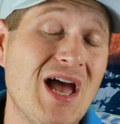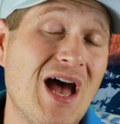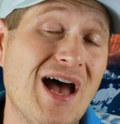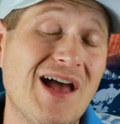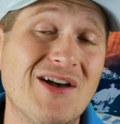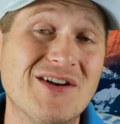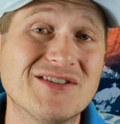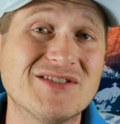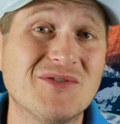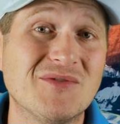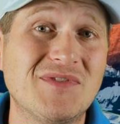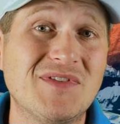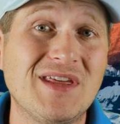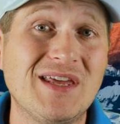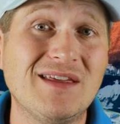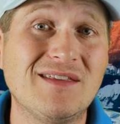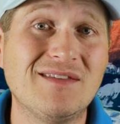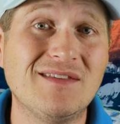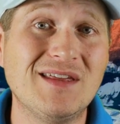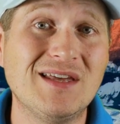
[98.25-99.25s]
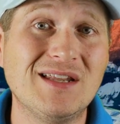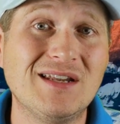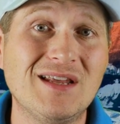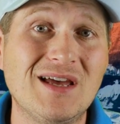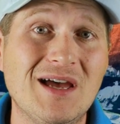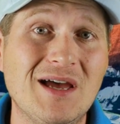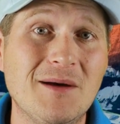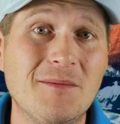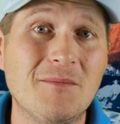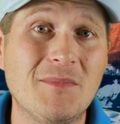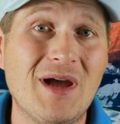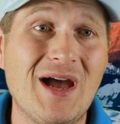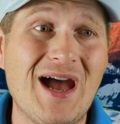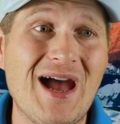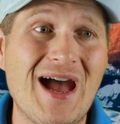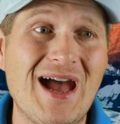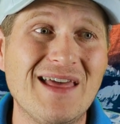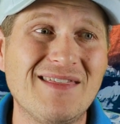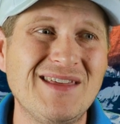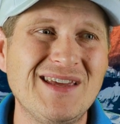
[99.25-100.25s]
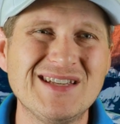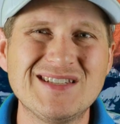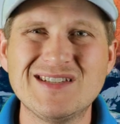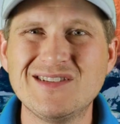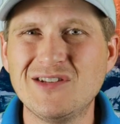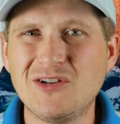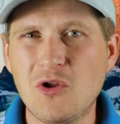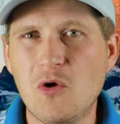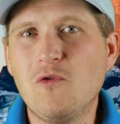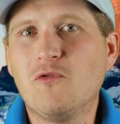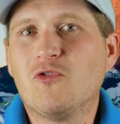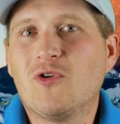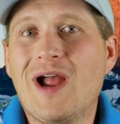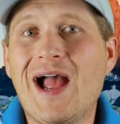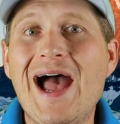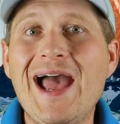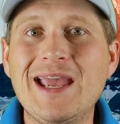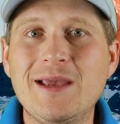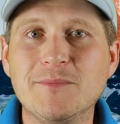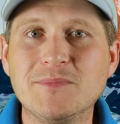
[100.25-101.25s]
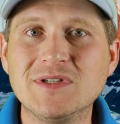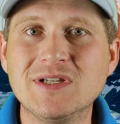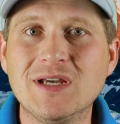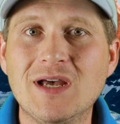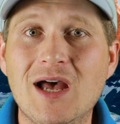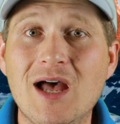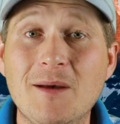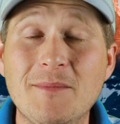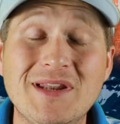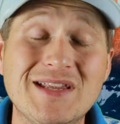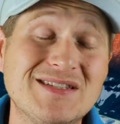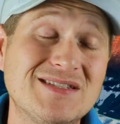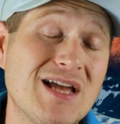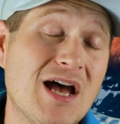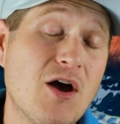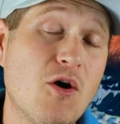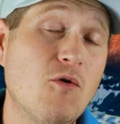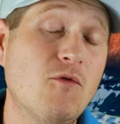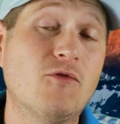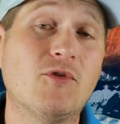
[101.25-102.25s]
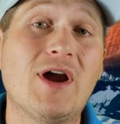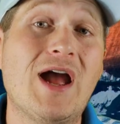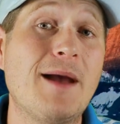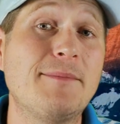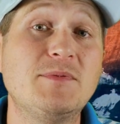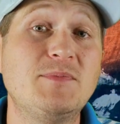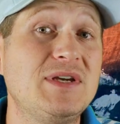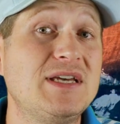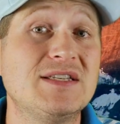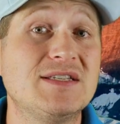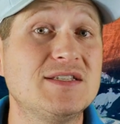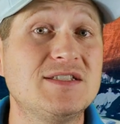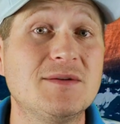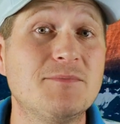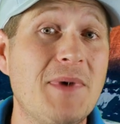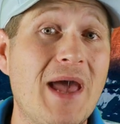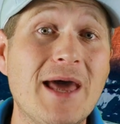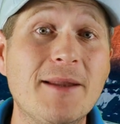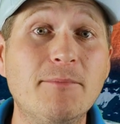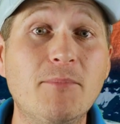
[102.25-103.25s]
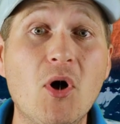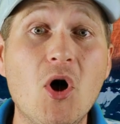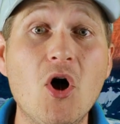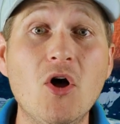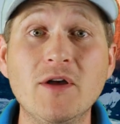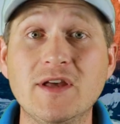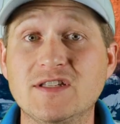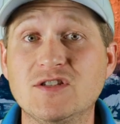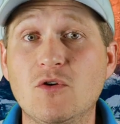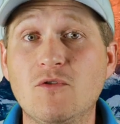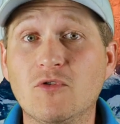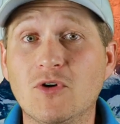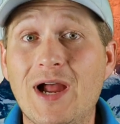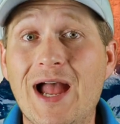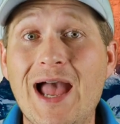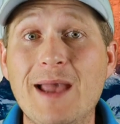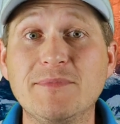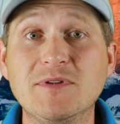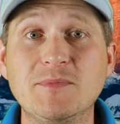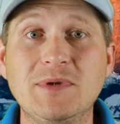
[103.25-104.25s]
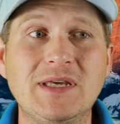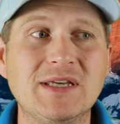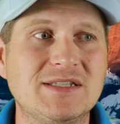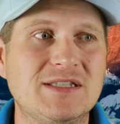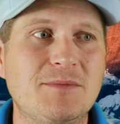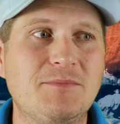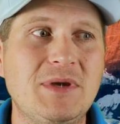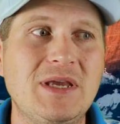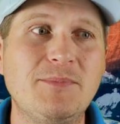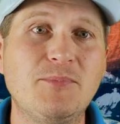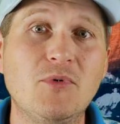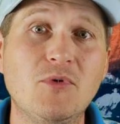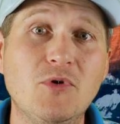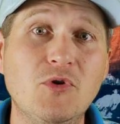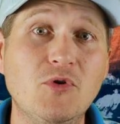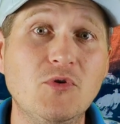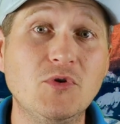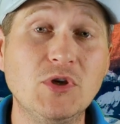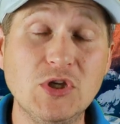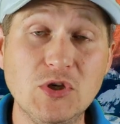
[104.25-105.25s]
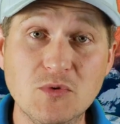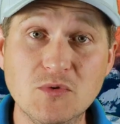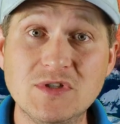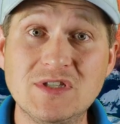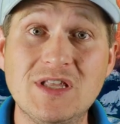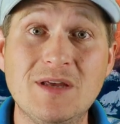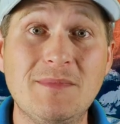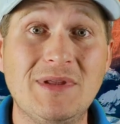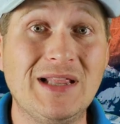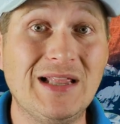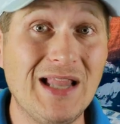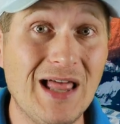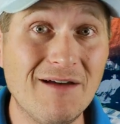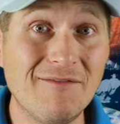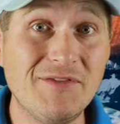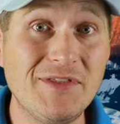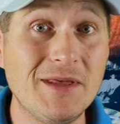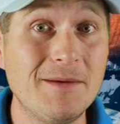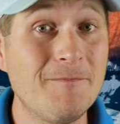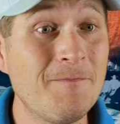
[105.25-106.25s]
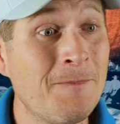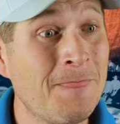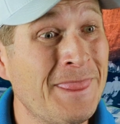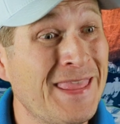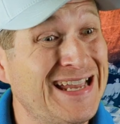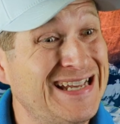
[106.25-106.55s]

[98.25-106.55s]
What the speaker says: I also think that I think it's a little overhyped. And it's not overhyped because it's a bad ball. It's overhyped because the people who use them and love them